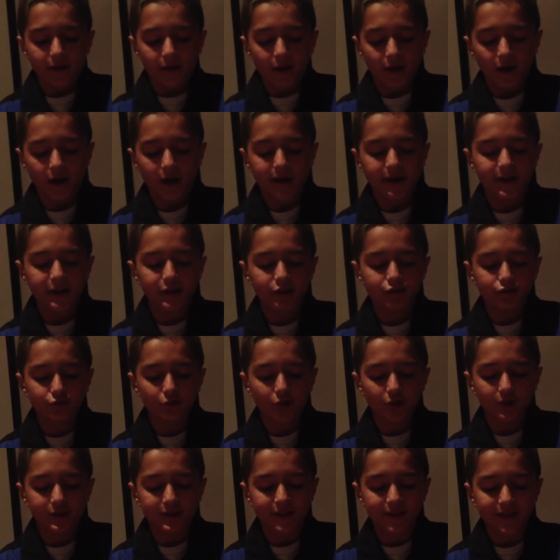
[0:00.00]
I didn't
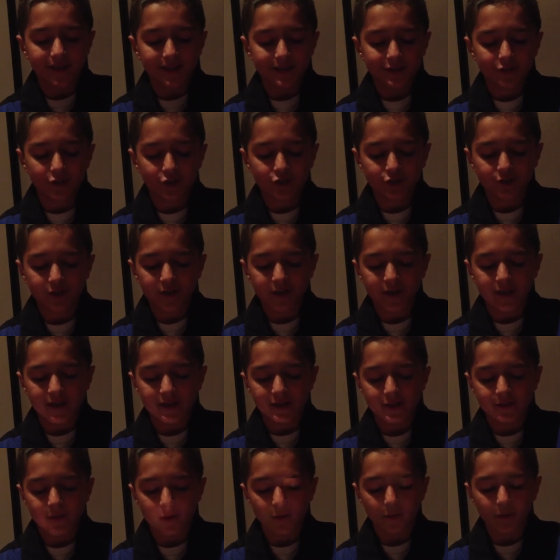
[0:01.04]
draw DNA surgery
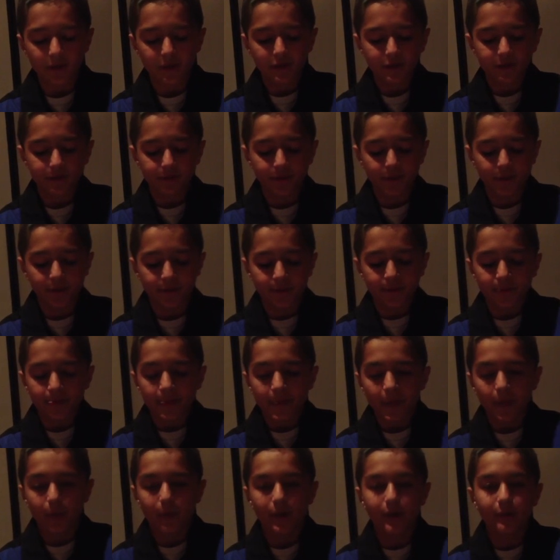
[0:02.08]
against Spellbooks, mm.
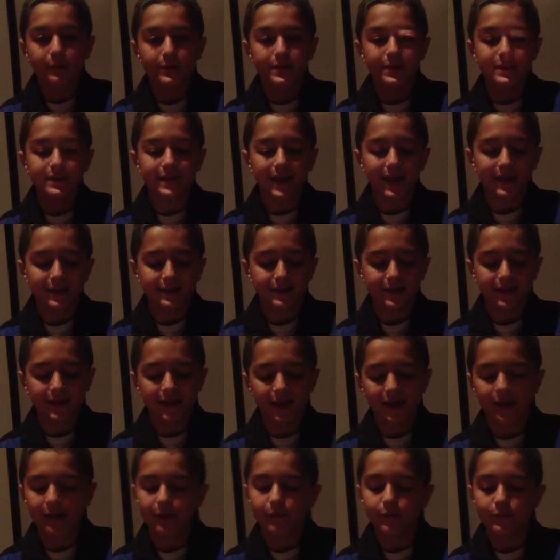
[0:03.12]
but when it was in testing,
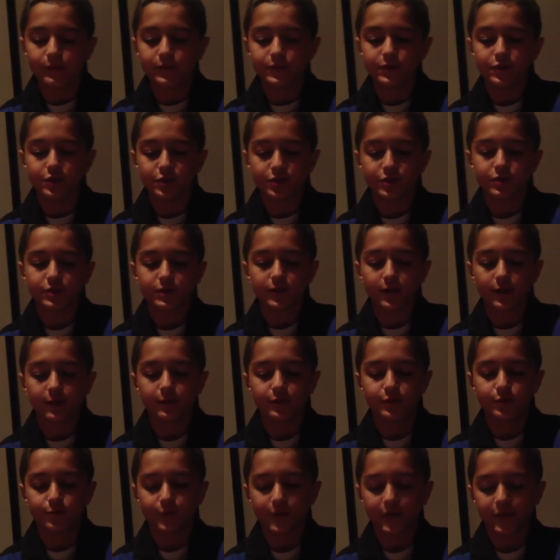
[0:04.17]
it yeah. was just, it
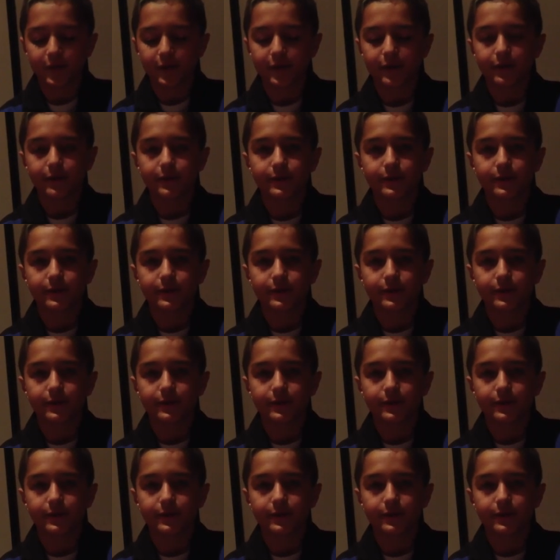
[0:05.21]
was really good.